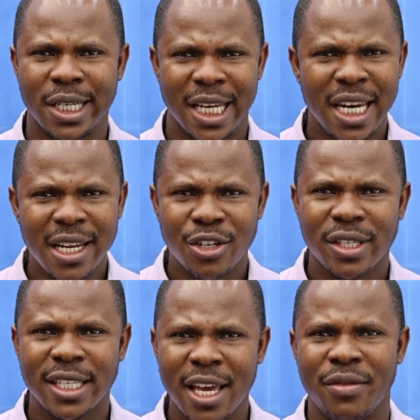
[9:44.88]
They need your
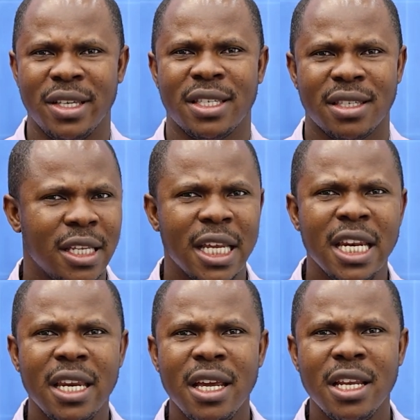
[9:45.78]
service. They
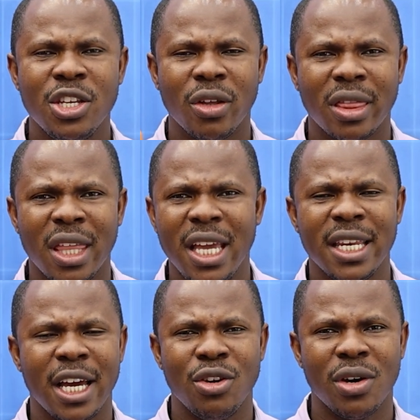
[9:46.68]
need your thing
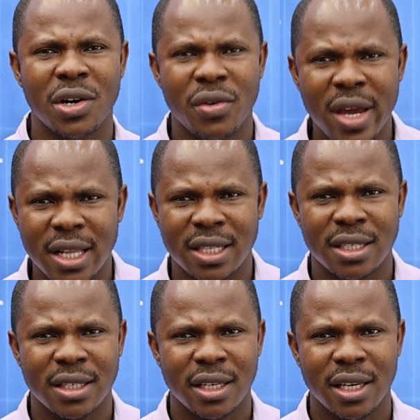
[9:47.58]
that you create,
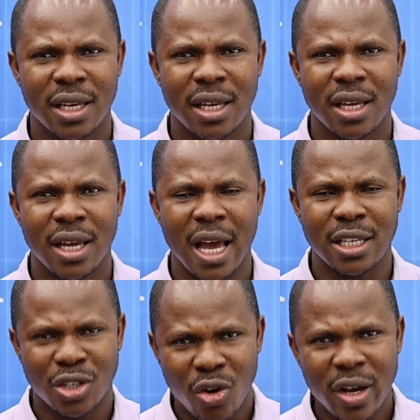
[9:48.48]

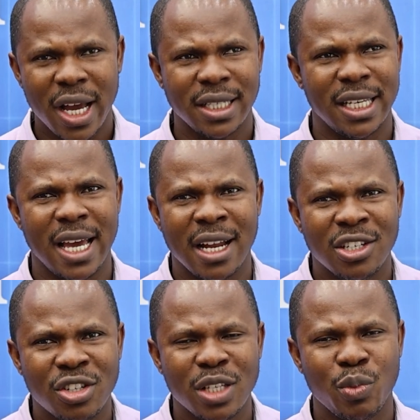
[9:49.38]
as long as it
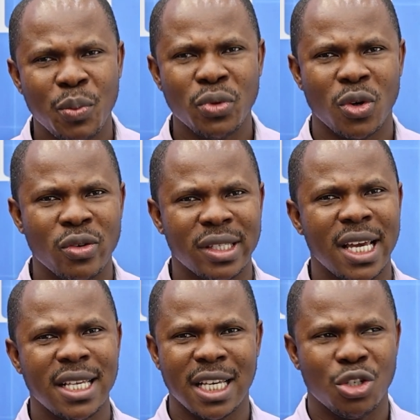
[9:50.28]
addresses people's
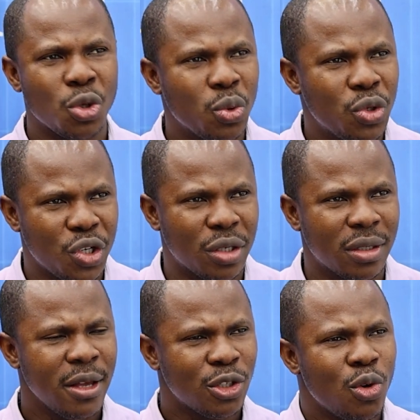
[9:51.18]
concerns and solutions.
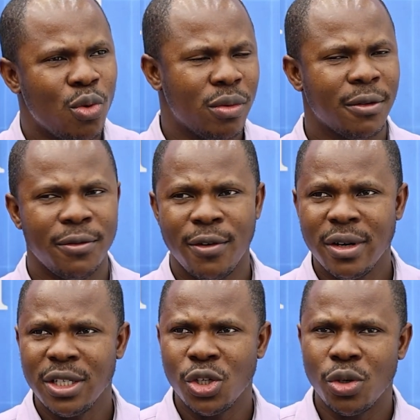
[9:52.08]
So
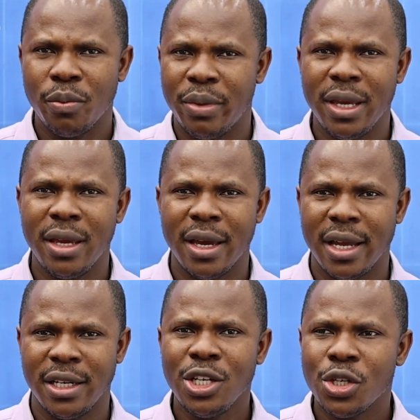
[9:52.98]
funding shouldn't be
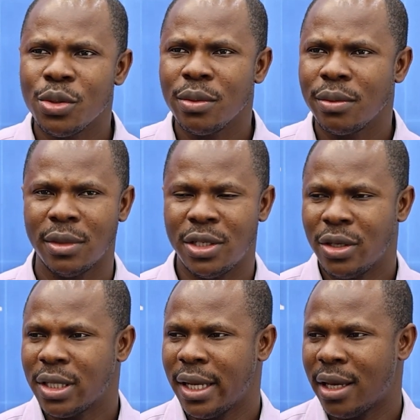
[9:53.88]
an issue. It's
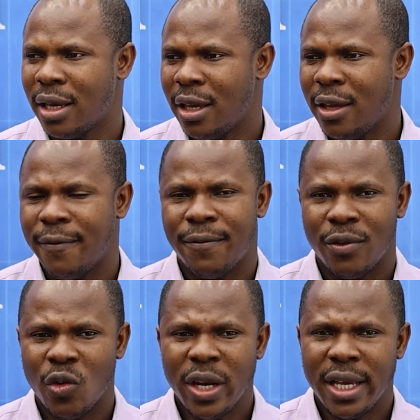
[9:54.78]
just like if
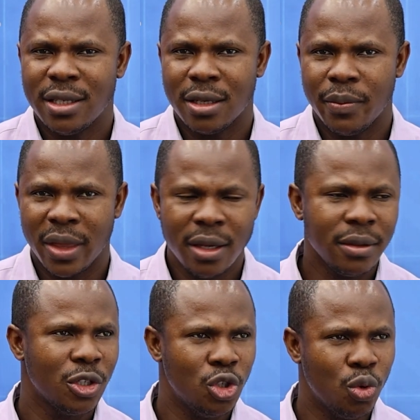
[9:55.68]
you need
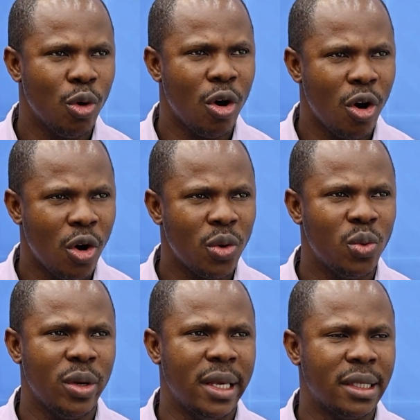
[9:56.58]
something, you
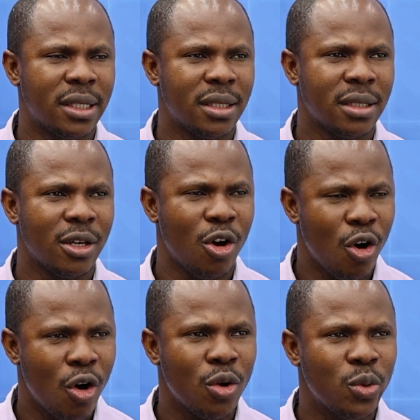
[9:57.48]
always
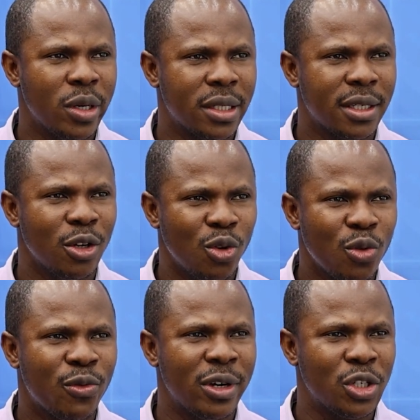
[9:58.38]

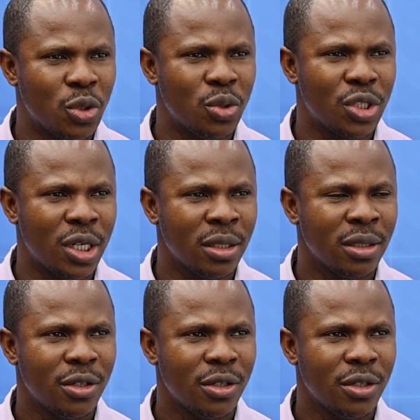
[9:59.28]
look for a solution